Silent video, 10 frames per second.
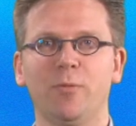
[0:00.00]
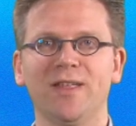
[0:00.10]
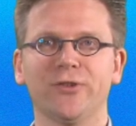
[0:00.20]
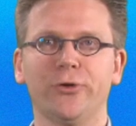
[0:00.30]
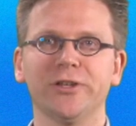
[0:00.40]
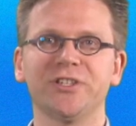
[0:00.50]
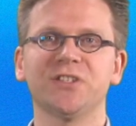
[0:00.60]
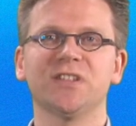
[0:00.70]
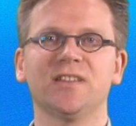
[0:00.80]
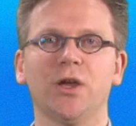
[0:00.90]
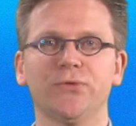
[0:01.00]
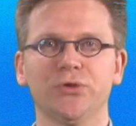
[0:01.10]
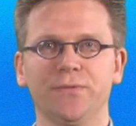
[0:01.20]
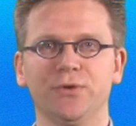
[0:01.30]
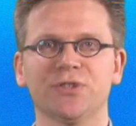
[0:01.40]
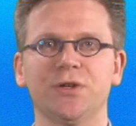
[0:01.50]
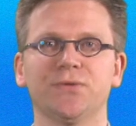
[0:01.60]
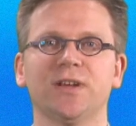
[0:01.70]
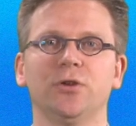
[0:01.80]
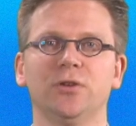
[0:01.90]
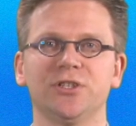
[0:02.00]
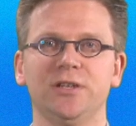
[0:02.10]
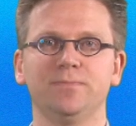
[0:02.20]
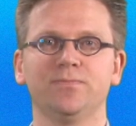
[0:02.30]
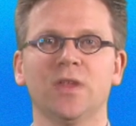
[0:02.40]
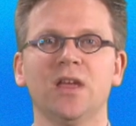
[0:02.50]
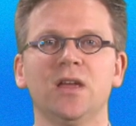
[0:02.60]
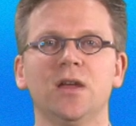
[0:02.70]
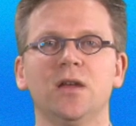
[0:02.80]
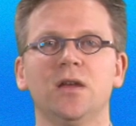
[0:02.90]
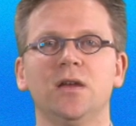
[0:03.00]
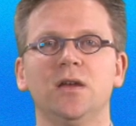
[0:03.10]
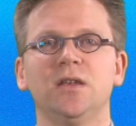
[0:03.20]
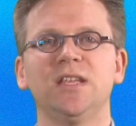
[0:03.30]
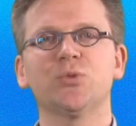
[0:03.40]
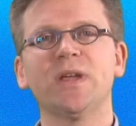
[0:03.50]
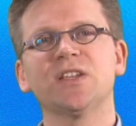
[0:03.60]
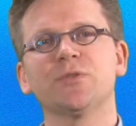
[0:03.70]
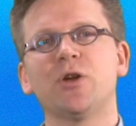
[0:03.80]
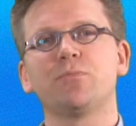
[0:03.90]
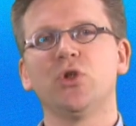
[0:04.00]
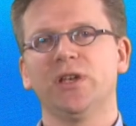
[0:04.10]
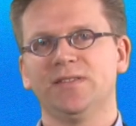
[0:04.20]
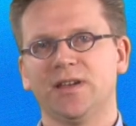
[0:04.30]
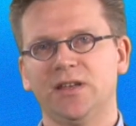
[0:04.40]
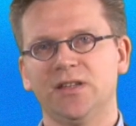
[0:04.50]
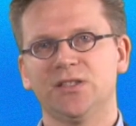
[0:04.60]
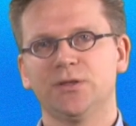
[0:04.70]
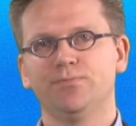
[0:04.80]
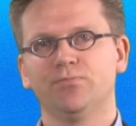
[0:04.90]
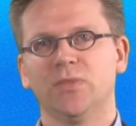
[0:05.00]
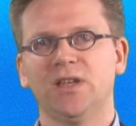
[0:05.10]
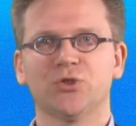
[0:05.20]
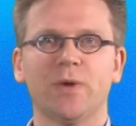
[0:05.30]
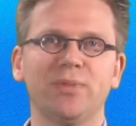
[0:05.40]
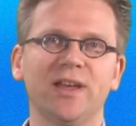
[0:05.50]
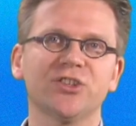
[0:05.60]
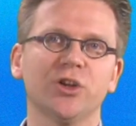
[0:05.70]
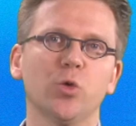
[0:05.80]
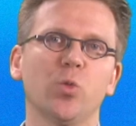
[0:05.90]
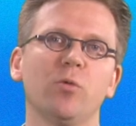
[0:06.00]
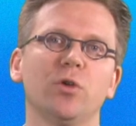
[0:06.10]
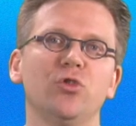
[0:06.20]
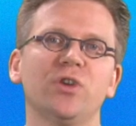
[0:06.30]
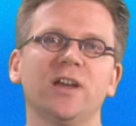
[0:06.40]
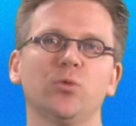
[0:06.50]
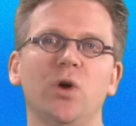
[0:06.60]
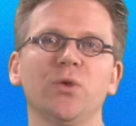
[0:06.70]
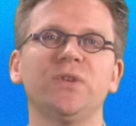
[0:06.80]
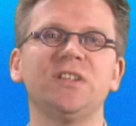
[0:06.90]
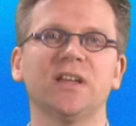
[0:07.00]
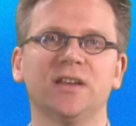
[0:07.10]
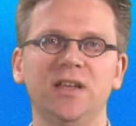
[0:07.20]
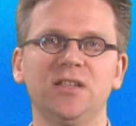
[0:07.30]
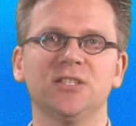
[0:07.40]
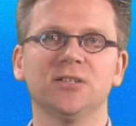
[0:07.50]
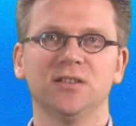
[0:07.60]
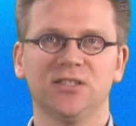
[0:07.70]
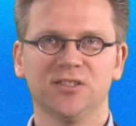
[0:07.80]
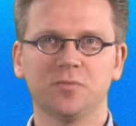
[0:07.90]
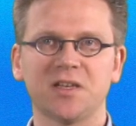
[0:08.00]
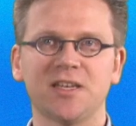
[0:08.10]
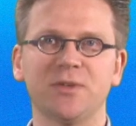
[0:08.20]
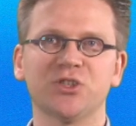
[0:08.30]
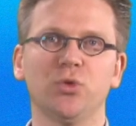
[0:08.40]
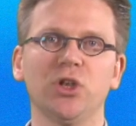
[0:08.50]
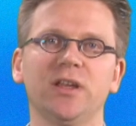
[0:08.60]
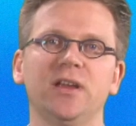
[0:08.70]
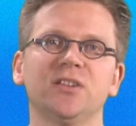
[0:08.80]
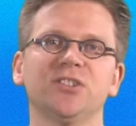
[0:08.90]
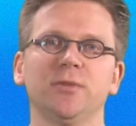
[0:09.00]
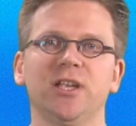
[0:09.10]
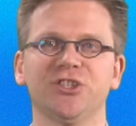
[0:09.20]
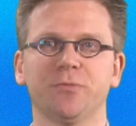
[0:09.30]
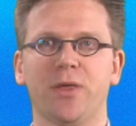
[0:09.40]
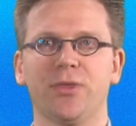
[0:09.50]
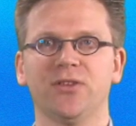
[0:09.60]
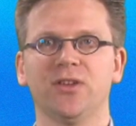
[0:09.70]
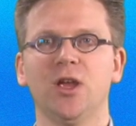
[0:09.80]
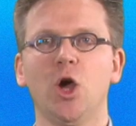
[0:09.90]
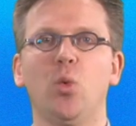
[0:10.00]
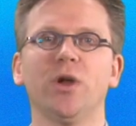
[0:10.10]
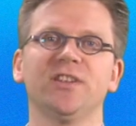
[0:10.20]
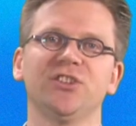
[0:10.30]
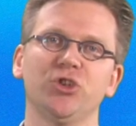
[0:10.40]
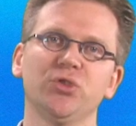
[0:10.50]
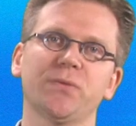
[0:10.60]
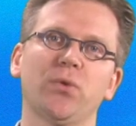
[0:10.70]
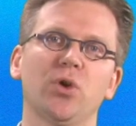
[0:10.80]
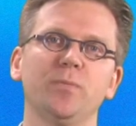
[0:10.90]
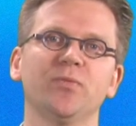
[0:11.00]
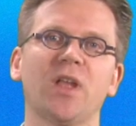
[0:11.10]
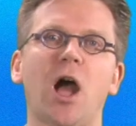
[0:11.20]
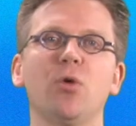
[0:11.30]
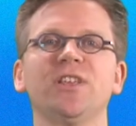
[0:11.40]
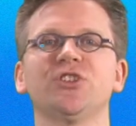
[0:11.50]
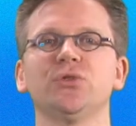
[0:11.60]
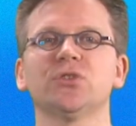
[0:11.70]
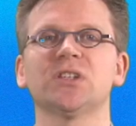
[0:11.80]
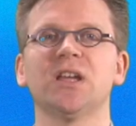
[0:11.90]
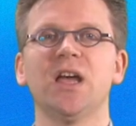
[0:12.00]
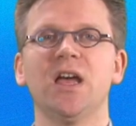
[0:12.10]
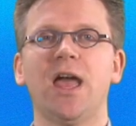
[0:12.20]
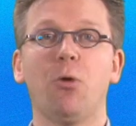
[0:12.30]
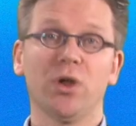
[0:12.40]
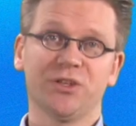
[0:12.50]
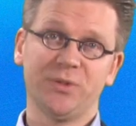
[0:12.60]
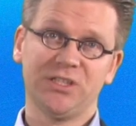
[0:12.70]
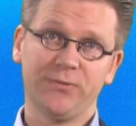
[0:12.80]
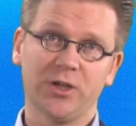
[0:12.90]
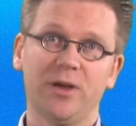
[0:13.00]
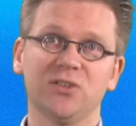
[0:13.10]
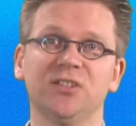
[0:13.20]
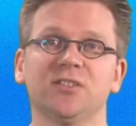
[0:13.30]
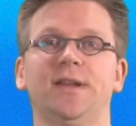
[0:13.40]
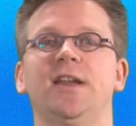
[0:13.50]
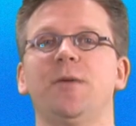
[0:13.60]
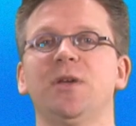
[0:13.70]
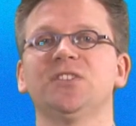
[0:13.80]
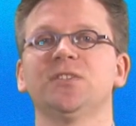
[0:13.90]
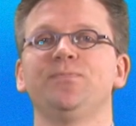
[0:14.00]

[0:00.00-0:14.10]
a methodologist at Delft University of Technology. This week is about modeling techniques. In this web lecture, we will look at one of these techniques, the system dynamics modeling and simulation method, what it is used for, how it is used, and what is specific about system dynamics.